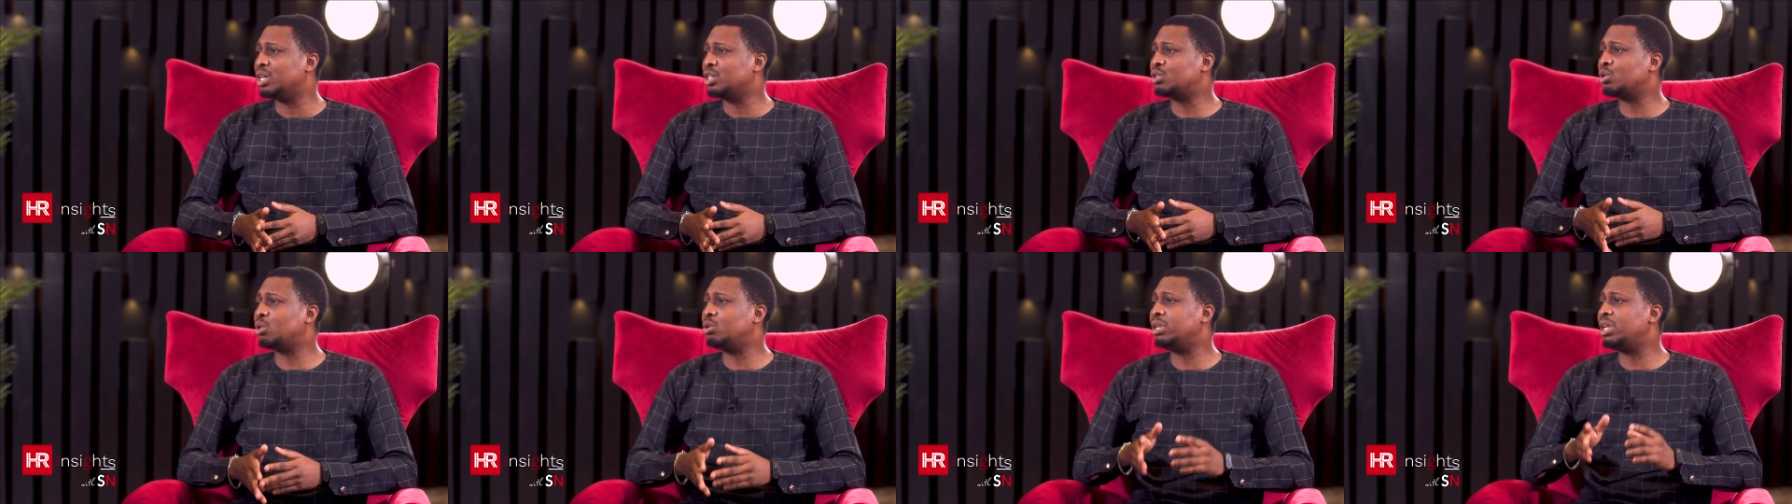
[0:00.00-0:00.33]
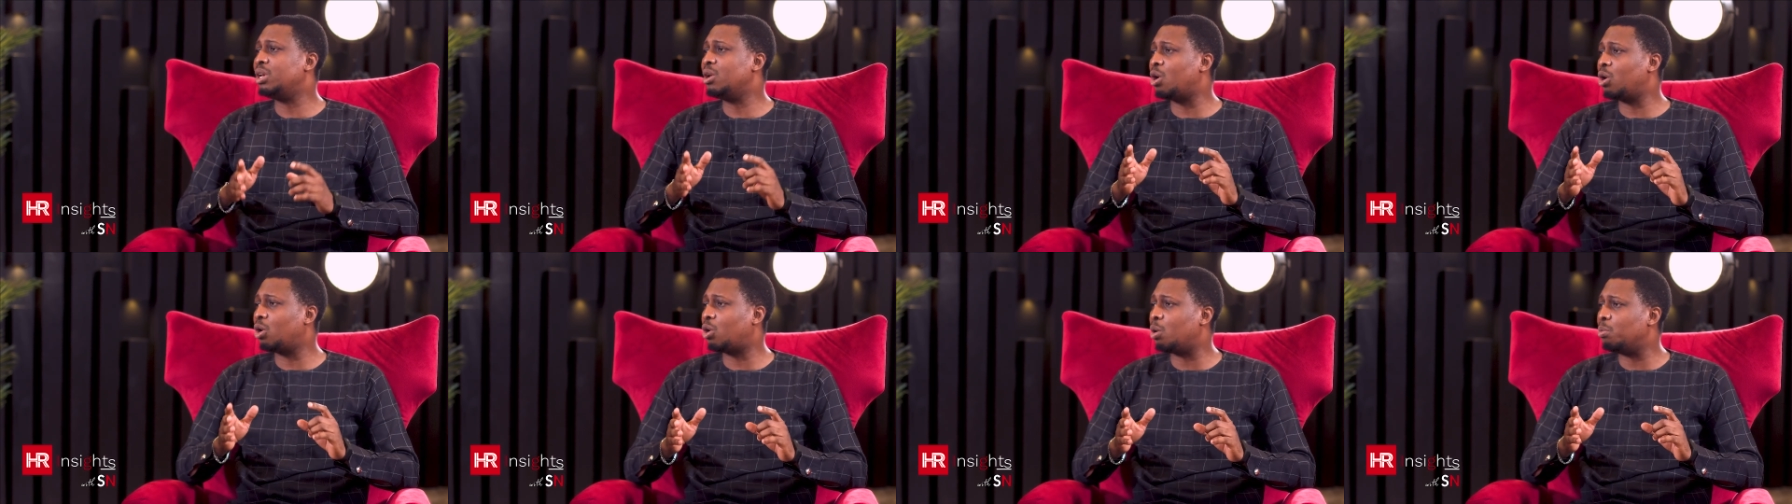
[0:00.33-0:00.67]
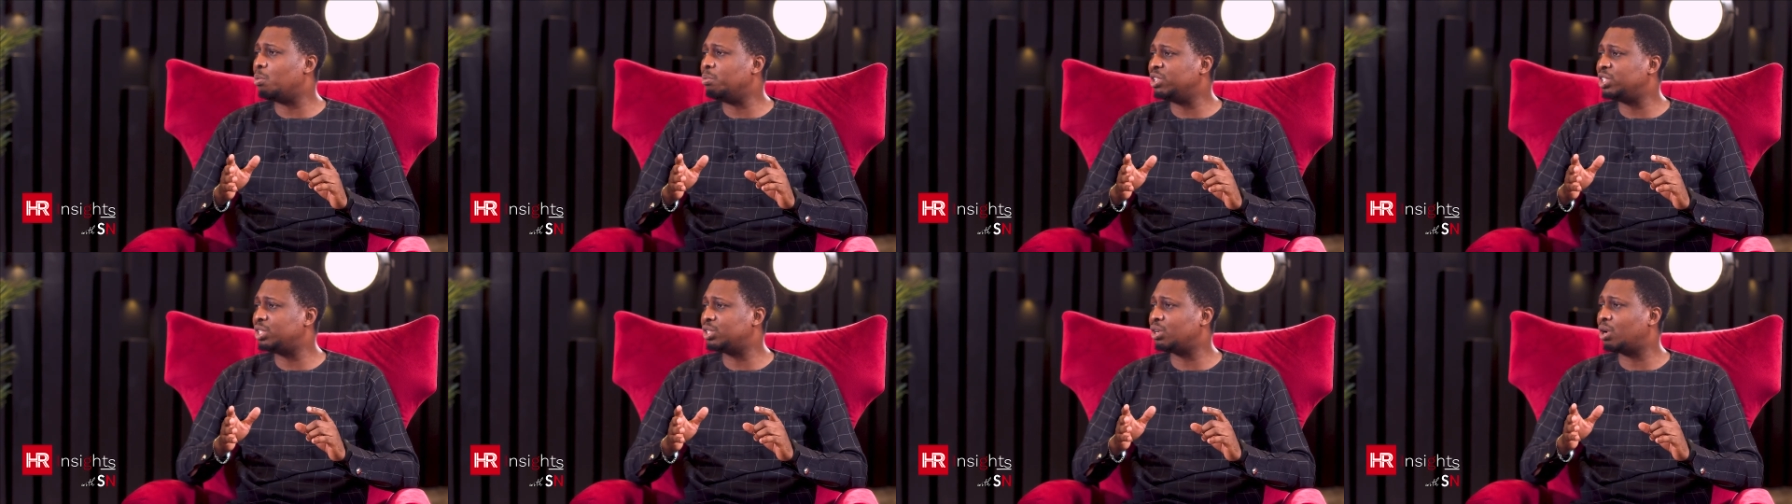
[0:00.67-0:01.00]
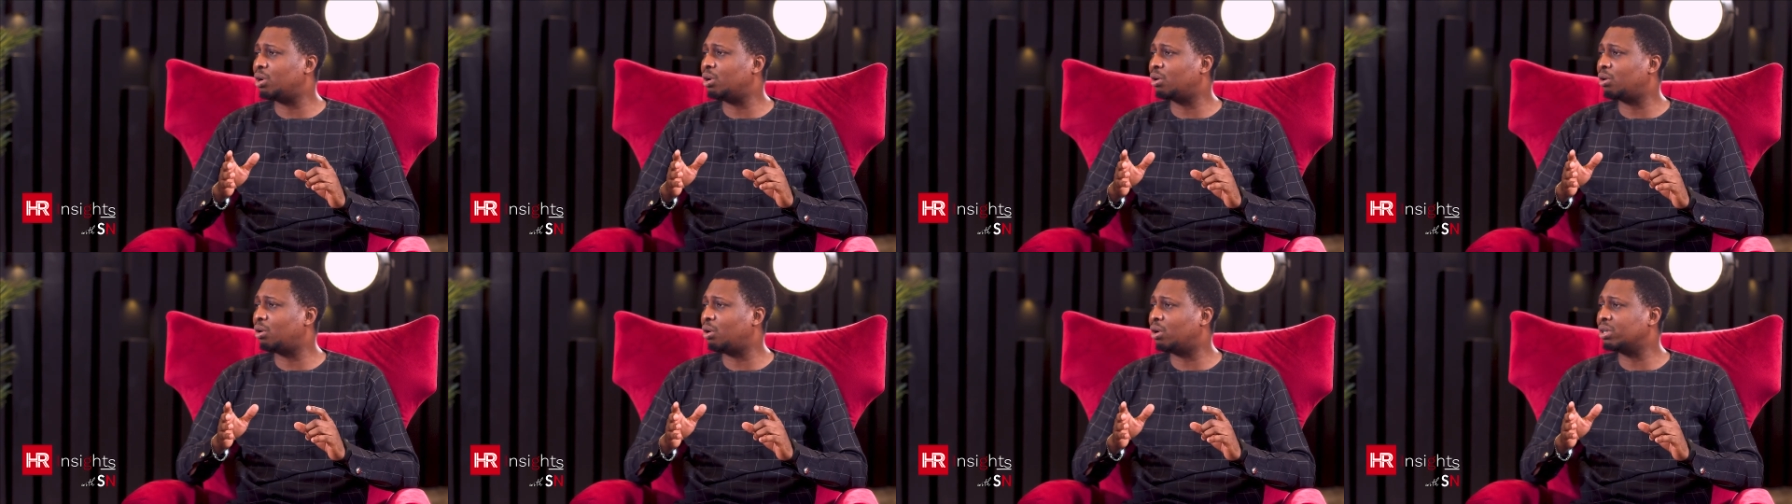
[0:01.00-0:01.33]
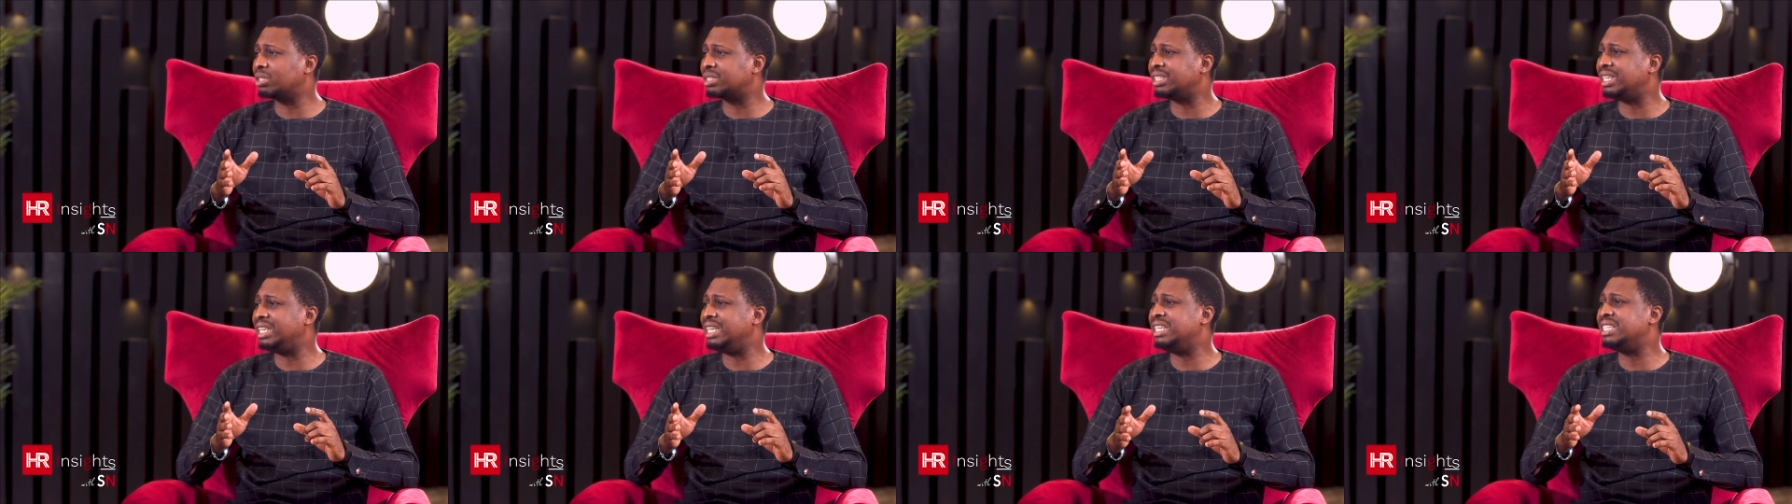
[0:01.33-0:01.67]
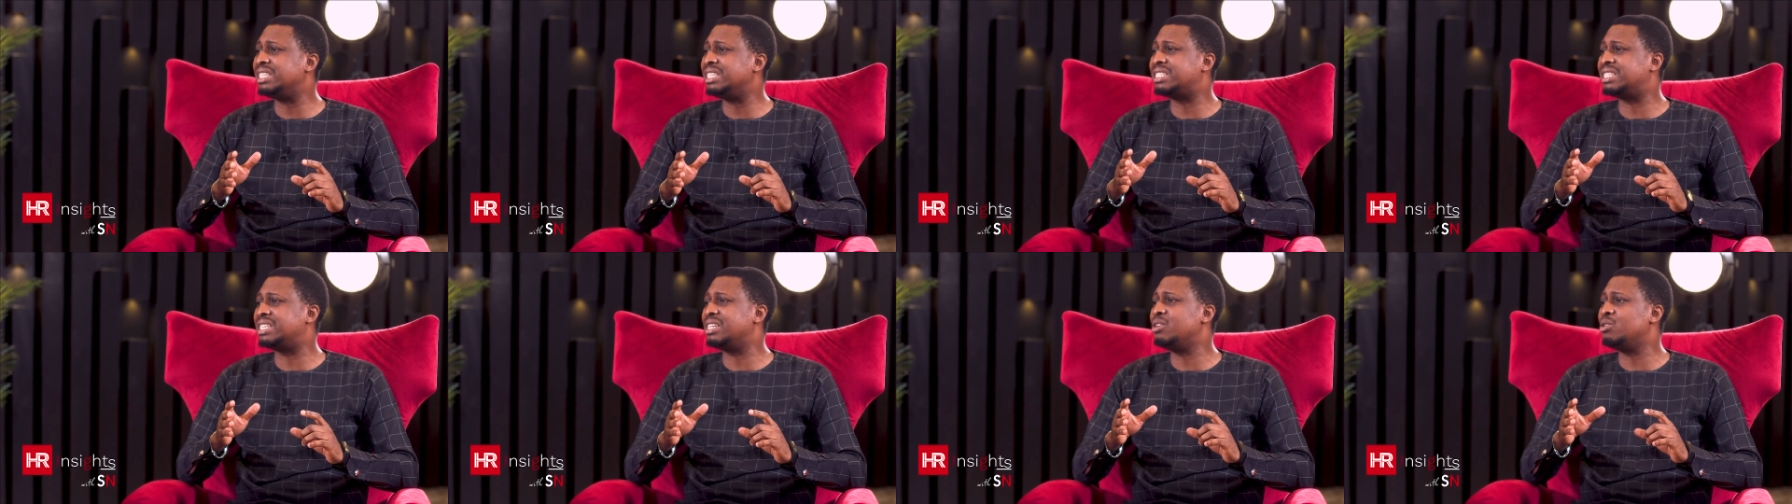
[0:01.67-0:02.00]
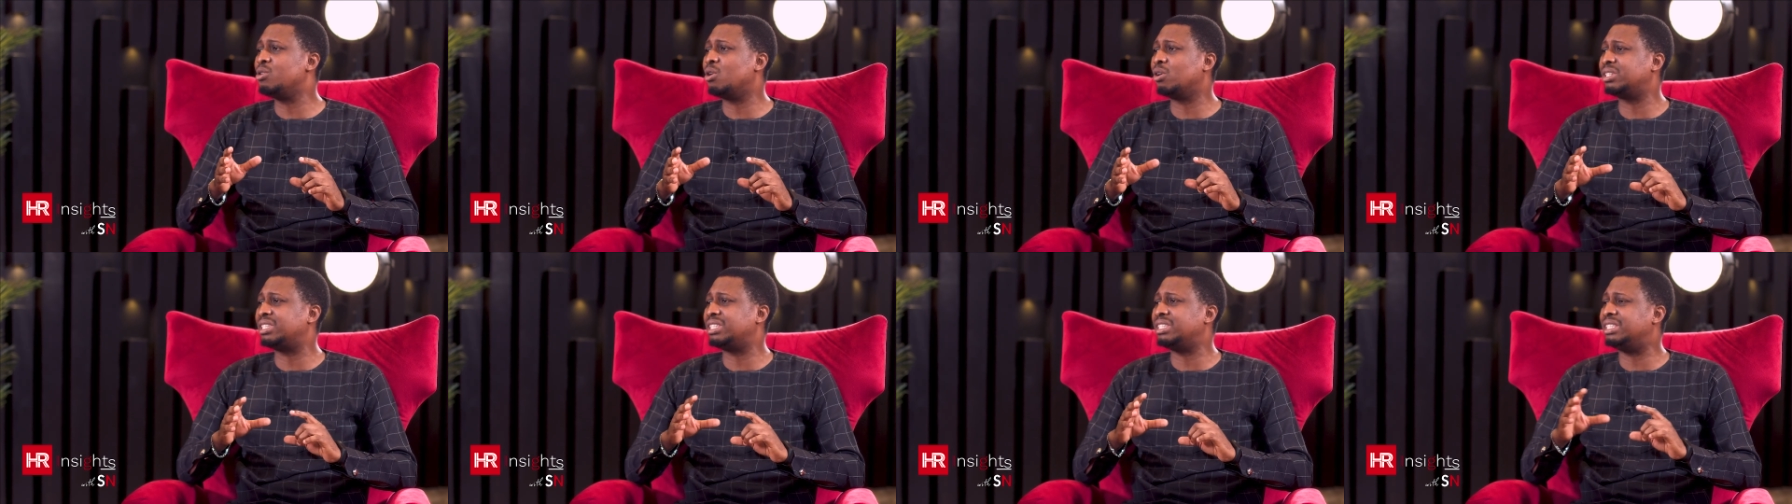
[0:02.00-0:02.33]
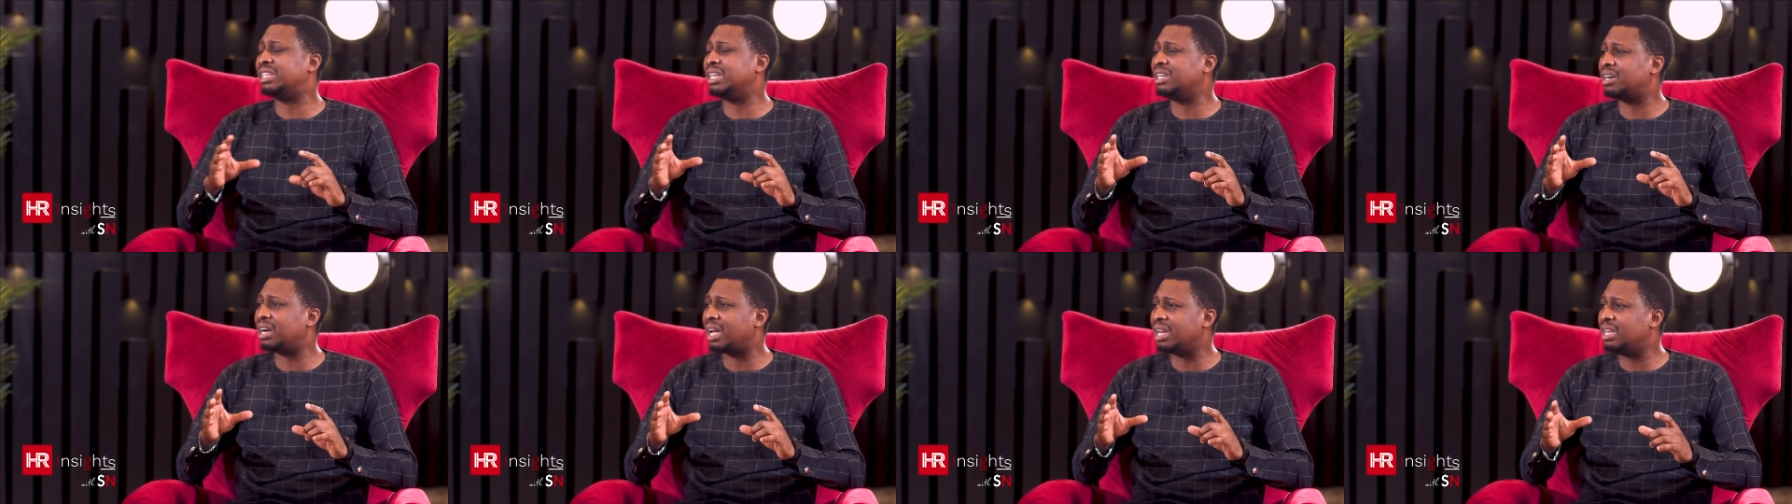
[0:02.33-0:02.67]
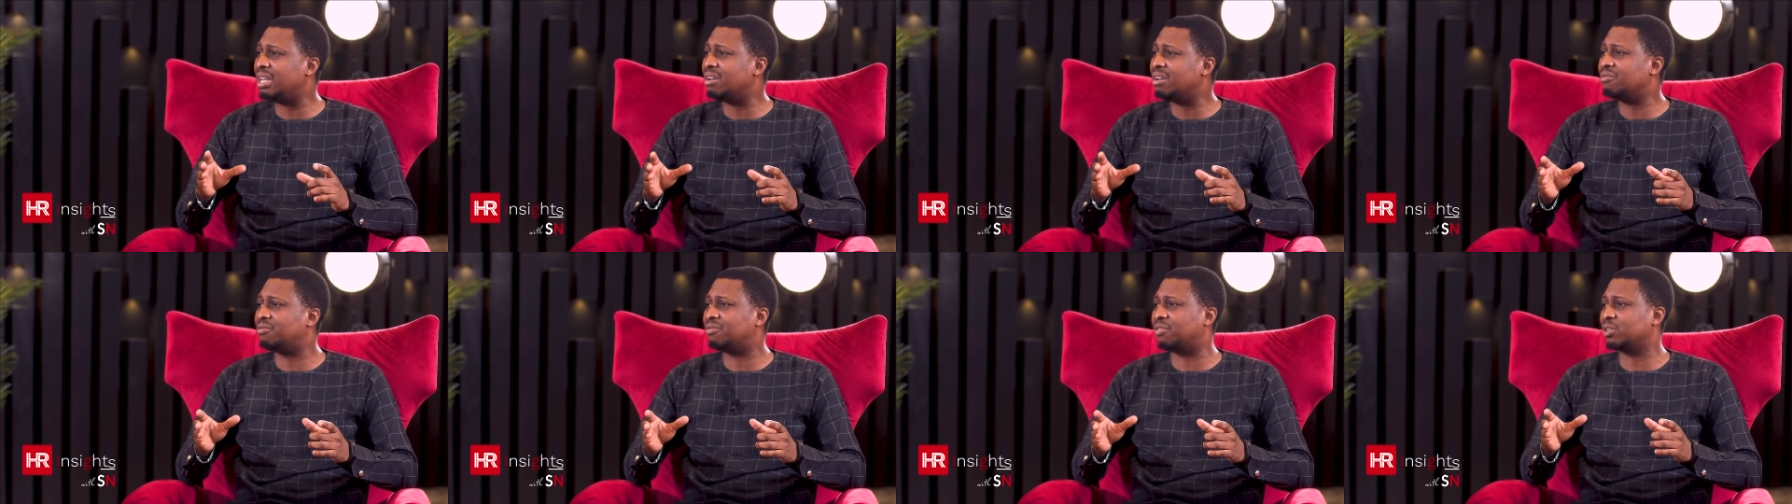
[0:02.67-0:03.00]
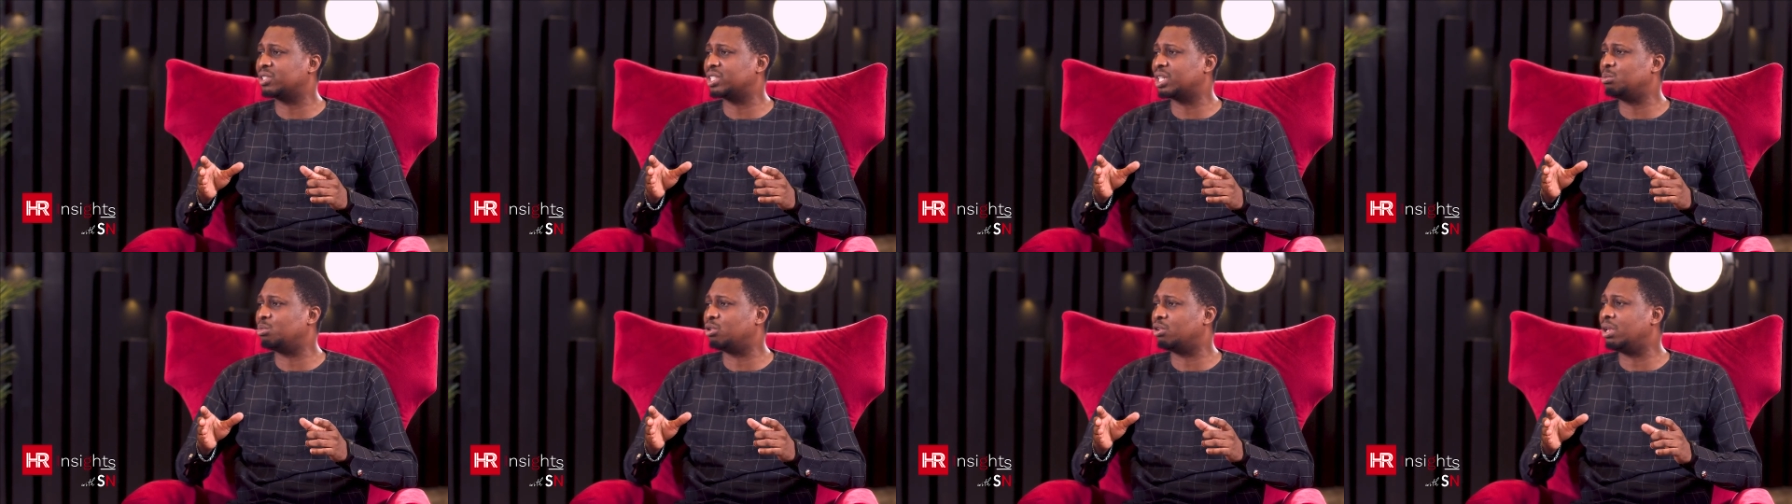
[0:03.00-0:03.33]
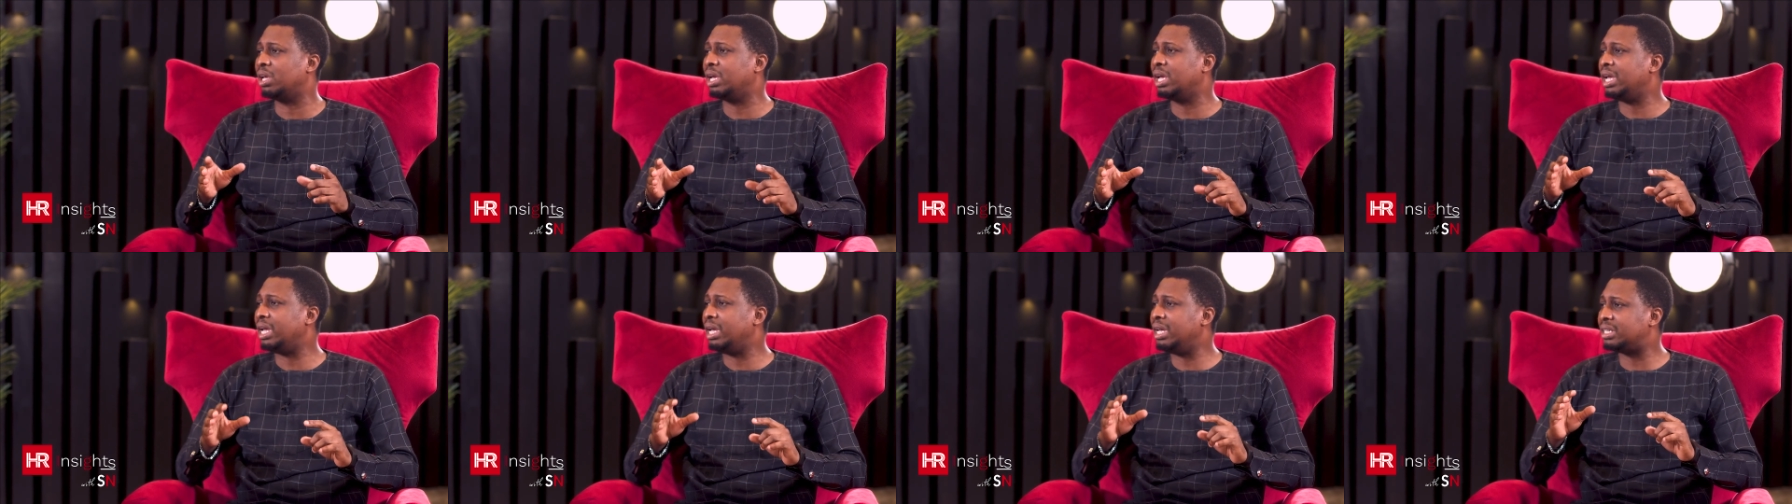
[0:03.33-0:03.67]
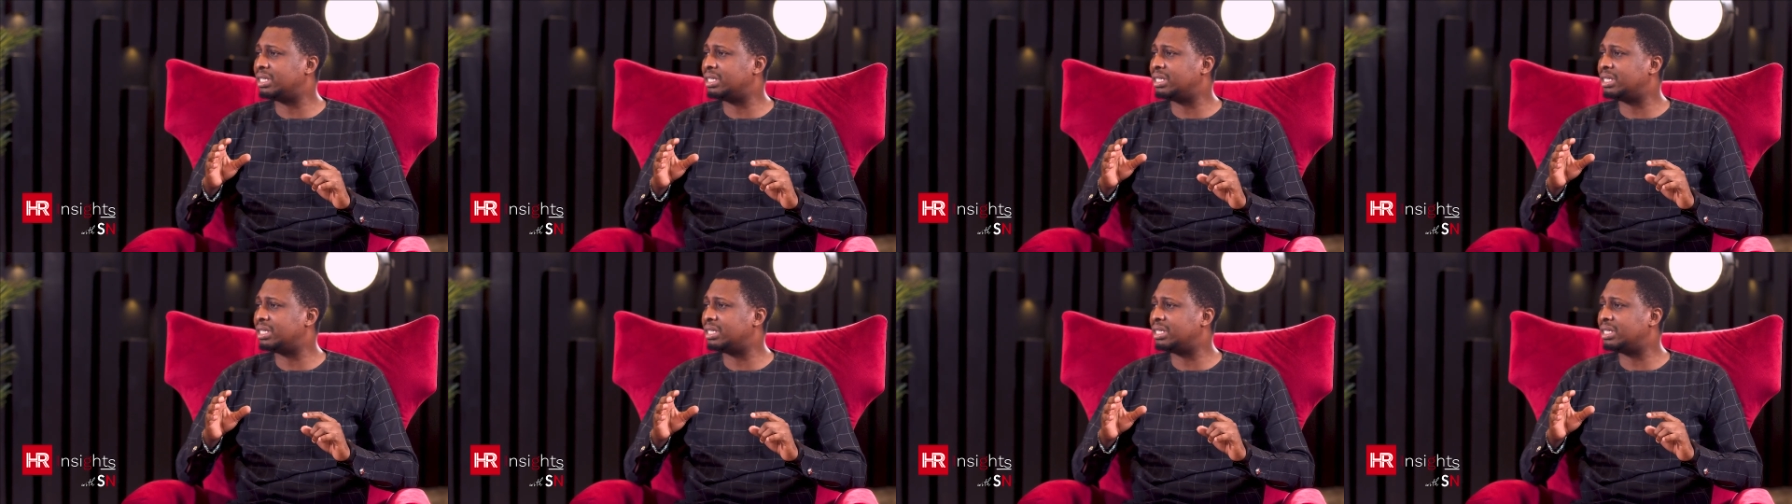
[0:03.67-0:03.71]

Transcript: So the non-competition clause is not generally enforceable.